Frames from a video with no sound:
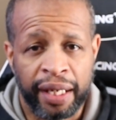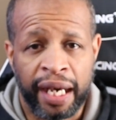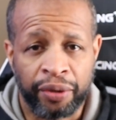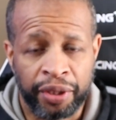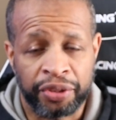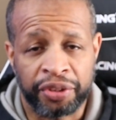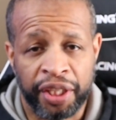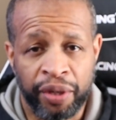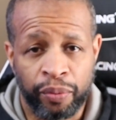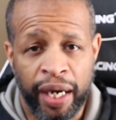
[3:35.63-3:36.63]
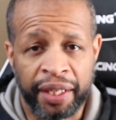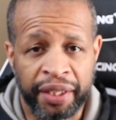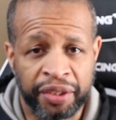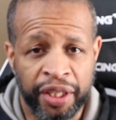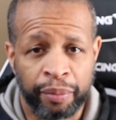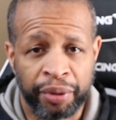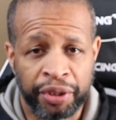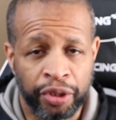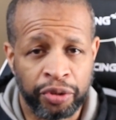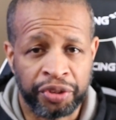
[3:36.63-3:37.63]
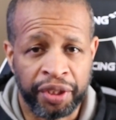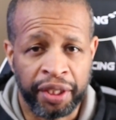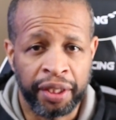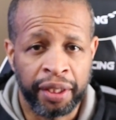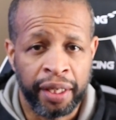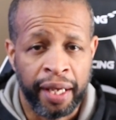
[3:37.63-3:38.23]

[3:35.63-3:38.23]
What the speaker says: I don't understand why these companies don't see